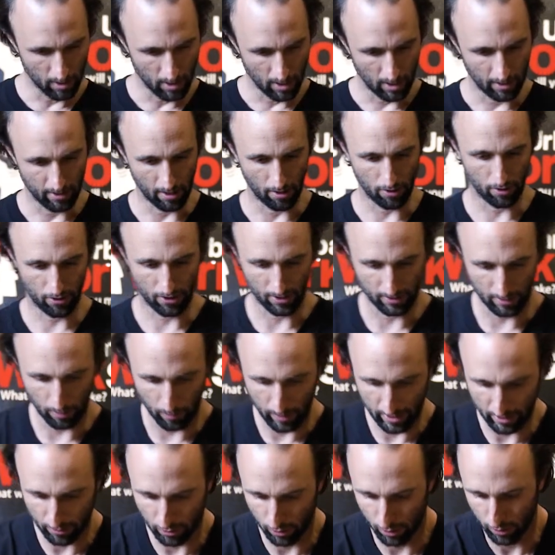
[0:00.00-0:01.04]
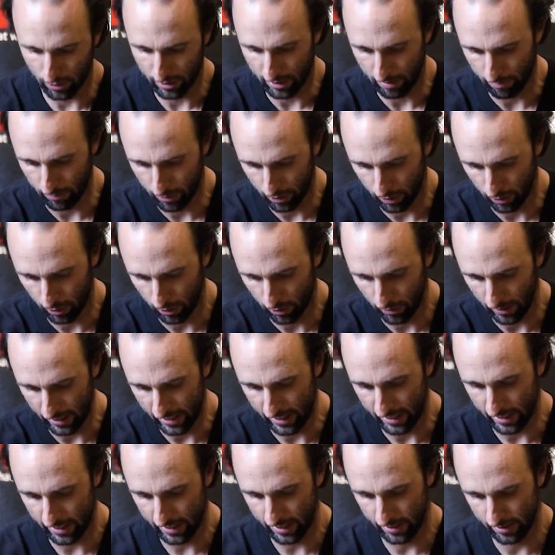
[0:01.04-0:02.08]
Another thing that we introduced them to
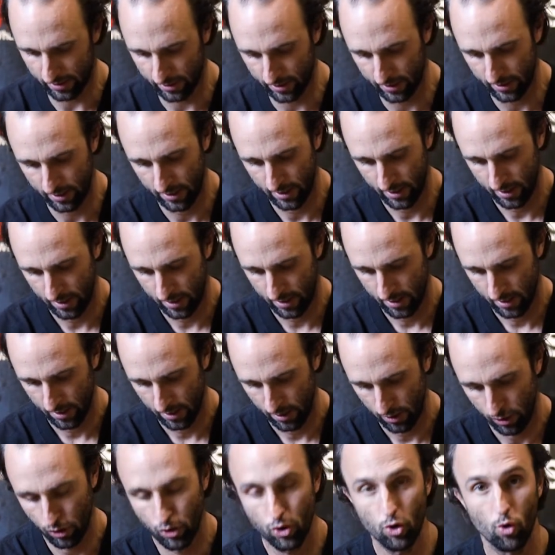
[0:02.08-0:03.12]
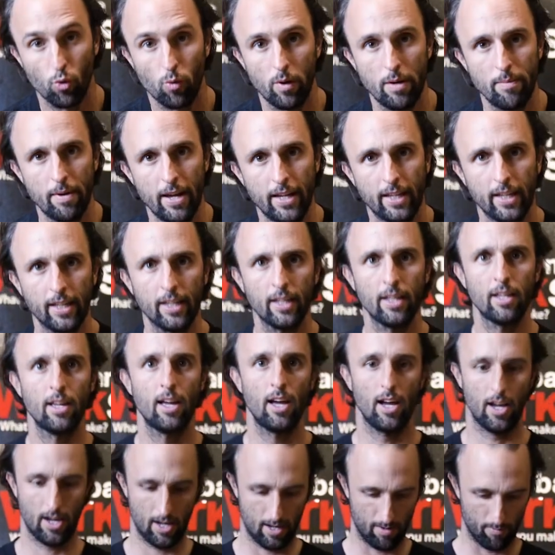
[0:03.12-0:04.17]
is jewelry making.
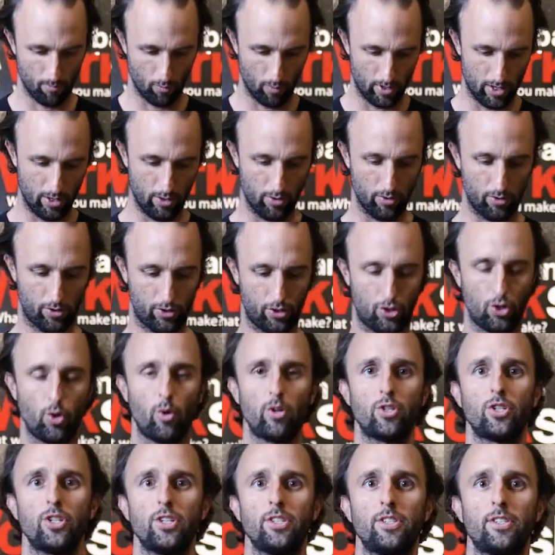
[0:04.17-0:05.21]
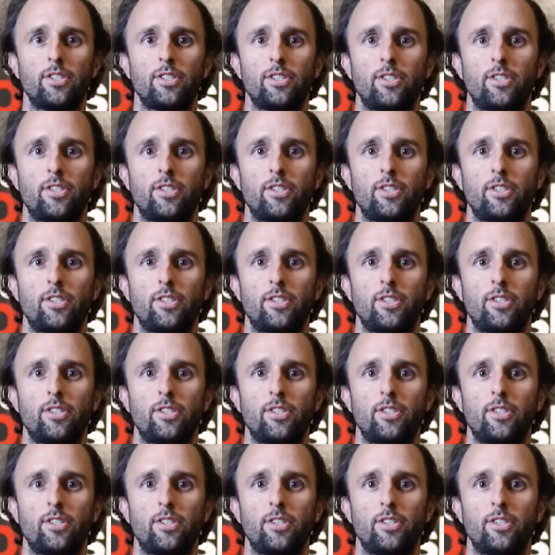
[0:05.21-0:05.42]
We use torches